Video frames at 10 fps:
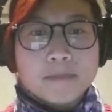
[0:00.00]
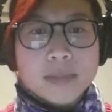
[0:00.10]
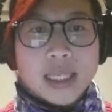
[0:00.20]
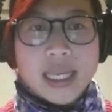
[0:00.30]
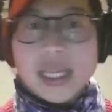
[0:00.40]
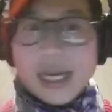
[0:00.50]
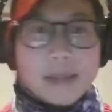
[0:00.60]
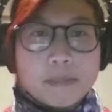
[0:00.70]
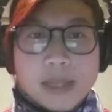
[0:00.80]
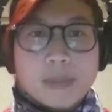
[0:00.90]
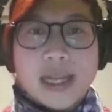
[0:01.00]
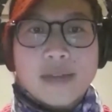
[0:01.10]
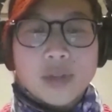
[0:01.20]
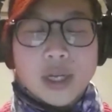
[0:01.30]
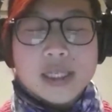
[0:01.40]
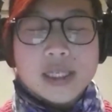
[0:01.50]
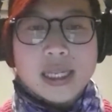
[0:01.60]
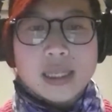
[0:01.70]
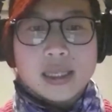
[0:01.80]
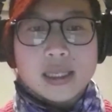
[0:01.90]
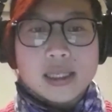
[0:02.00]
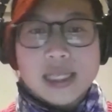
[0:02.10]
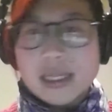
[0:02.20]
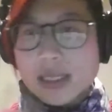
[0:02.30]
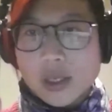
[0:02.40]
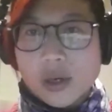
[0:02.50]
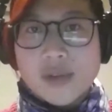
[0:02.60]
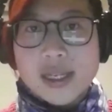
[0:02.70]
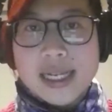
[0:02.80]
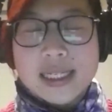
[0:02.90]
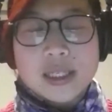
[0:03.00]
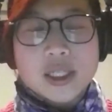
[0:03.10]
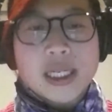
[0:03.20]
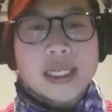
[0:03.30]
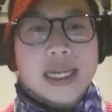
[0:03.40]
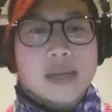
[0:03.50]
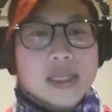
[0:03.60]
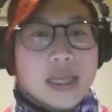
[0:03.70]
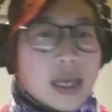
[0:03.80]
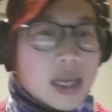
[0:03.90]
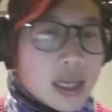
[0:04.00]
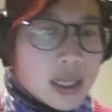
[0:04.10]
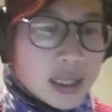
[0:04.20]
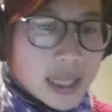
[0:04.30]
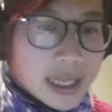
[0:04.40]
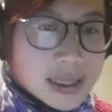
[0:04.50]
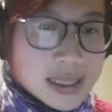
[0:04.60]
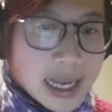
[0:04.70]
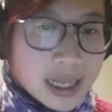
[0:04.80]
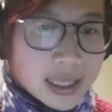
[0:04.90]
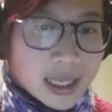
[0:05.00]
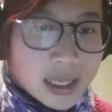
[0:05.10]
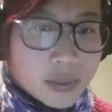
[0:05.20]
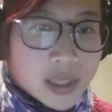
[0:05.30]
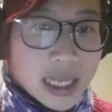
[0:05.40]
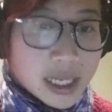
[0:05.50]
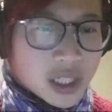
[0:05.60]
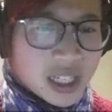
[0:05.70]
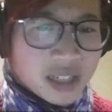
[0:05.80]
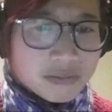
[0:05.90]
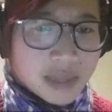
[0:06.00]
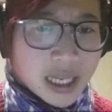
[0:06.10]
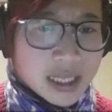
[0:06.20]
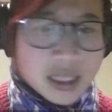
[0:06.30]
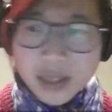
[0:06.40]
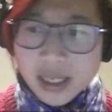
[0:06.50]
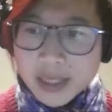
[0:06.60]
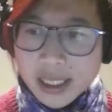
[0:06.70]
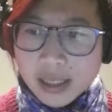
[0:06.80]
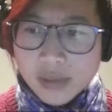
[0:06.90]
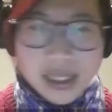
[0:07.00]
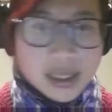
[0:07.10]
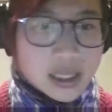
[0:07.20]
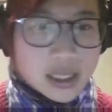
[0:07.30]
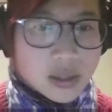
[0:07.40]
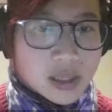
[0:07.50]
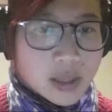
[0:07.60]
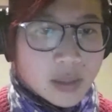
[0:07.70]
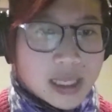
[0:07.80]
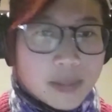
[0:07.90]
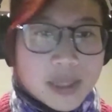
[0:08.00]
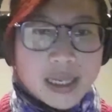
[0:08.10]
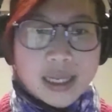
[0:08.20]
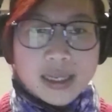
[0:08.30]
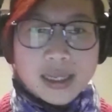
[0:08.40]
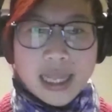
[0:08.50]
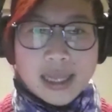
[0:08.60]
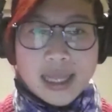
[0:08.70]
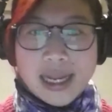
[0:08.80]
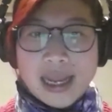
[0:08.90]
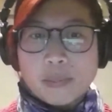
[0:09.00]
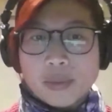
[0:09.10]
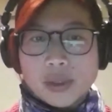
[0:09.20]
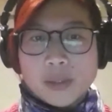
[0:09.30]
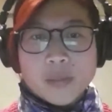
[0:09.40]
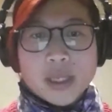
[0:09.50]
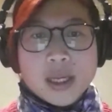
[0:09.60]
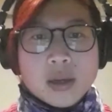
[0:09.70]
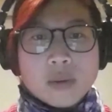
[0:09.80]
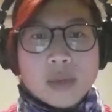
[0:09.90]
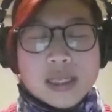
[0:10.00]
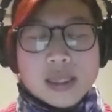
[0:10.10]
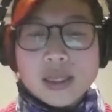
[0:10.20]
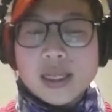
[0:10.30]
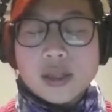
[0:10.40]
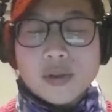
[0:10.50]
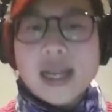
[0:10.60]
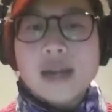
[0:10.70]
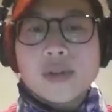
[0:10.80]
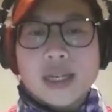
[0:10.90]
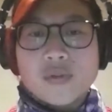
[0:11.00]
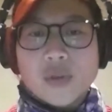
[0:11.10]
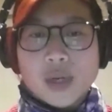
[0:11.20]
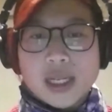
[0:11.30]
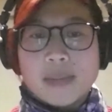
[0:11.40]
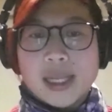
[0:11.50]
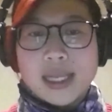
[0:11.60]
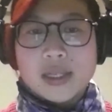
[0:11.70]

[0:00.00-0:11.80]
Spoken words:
income people have lost since the COVID-19 shutdowns. The latest tally, which actually hasn't been updated recently, so it was updated in late April, was $340 million